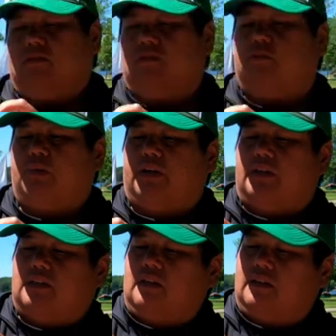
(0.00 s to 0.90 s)
Oh,
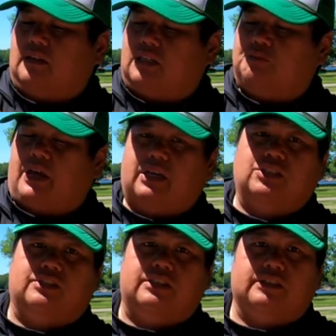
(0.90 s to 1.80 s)
pretty nice
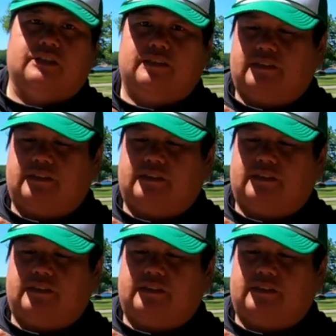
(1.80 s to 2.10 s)
packaging here.